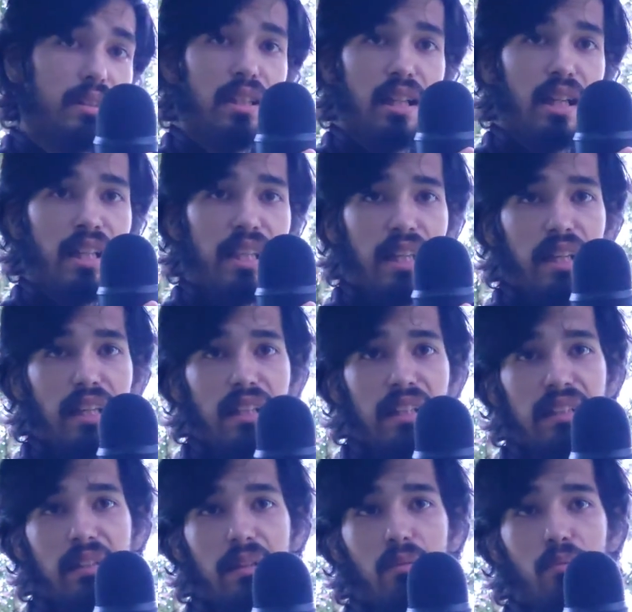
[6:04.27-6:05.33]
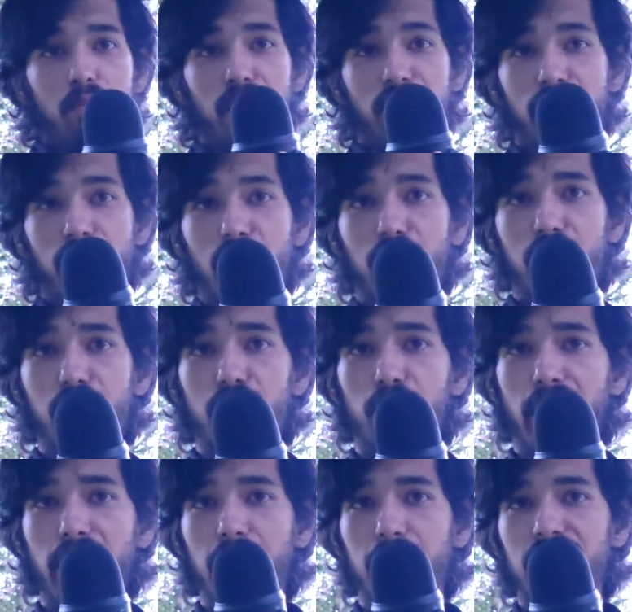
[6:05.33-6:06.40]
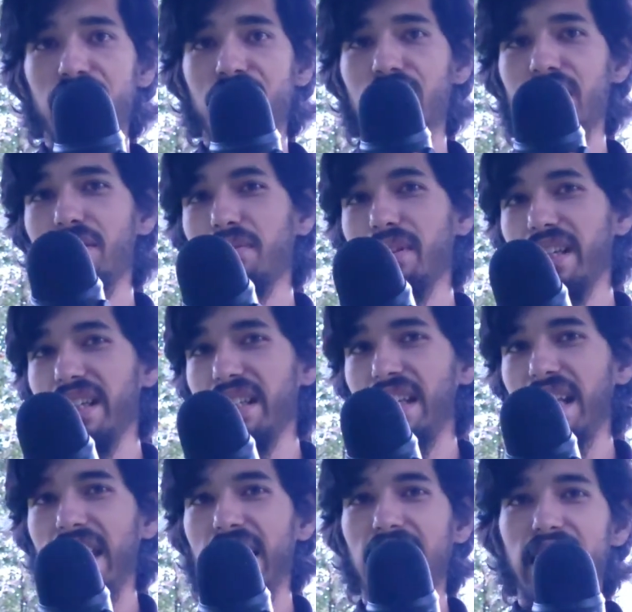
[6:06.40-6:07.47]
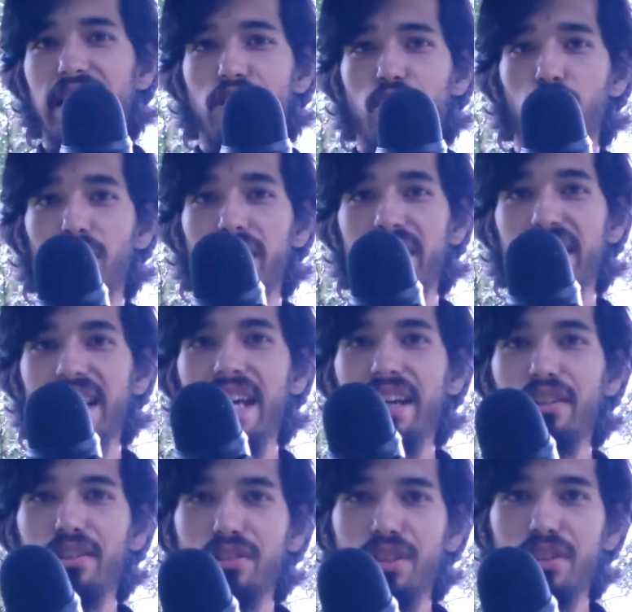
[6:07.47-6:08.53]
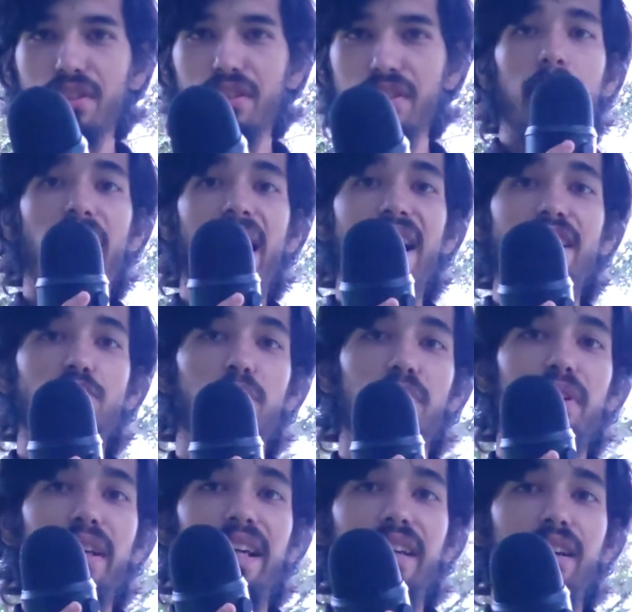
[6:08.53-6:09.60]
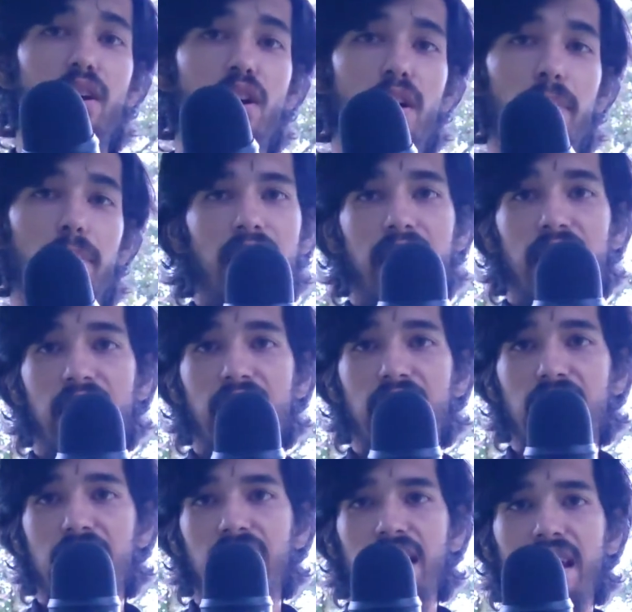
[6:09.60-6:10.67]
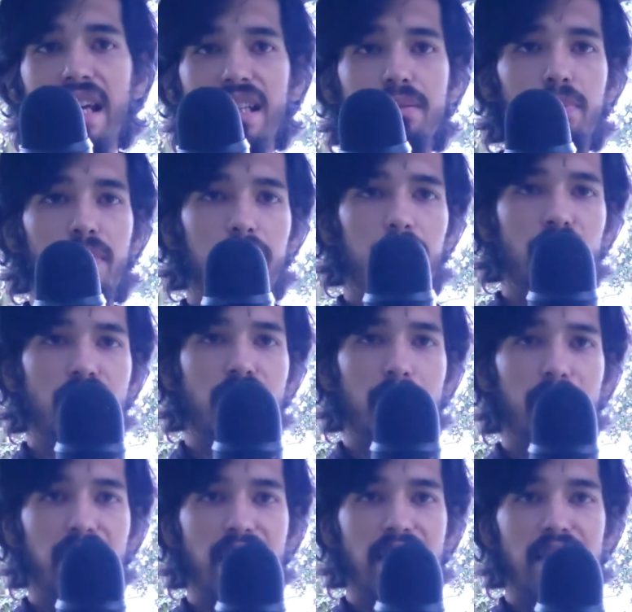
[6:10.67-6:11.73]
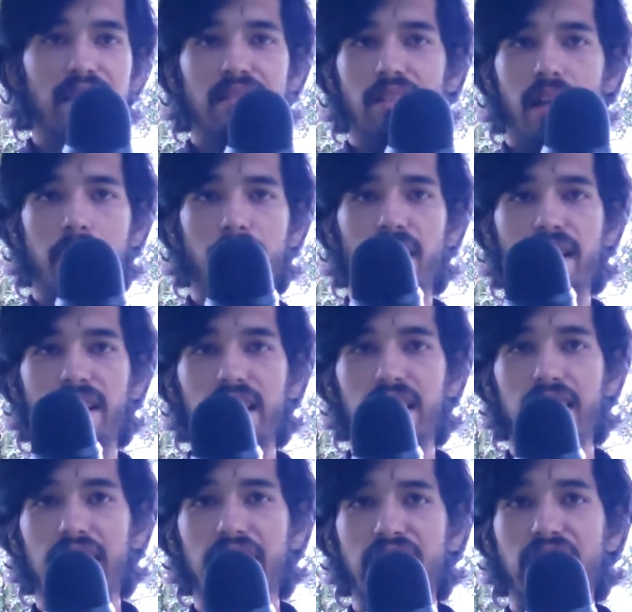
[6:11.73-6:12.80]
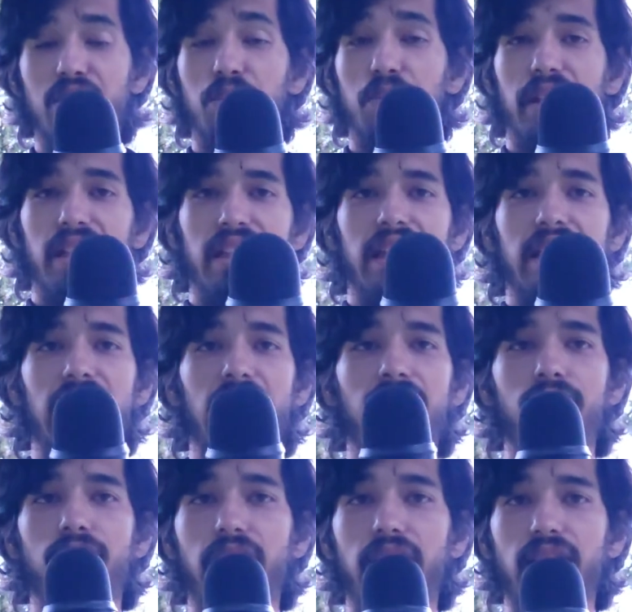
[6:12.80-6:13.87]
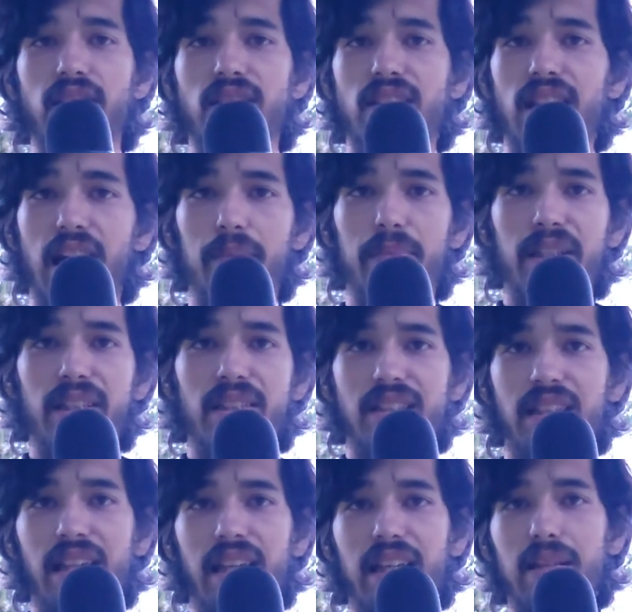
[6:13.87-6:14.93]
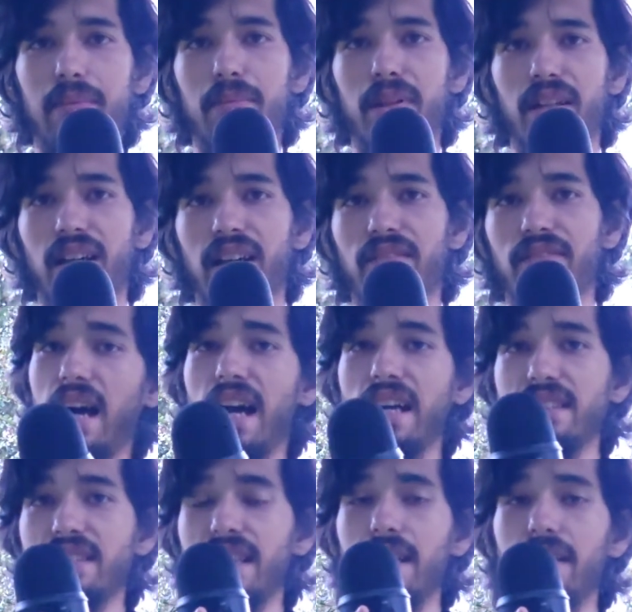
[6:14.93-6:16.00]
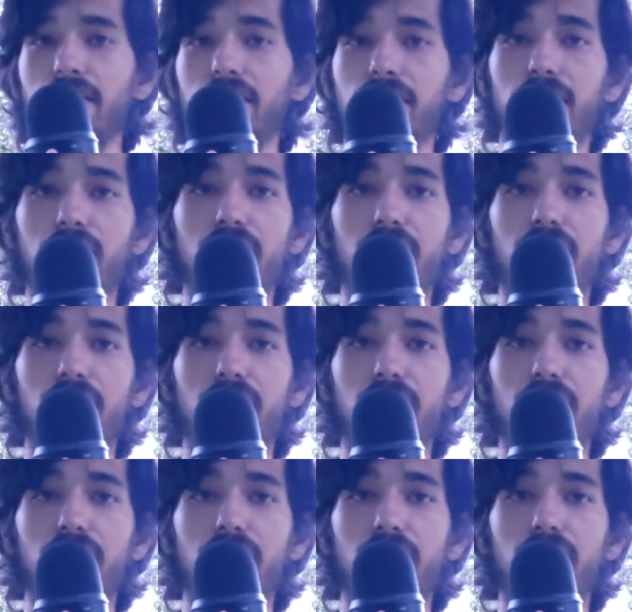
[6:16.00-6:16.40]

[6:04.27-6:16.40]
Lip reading: again, prefer you randomly generate a 20 character password and up. And that's pretty much the basics. I'm not getting into any advanced topics today, but I say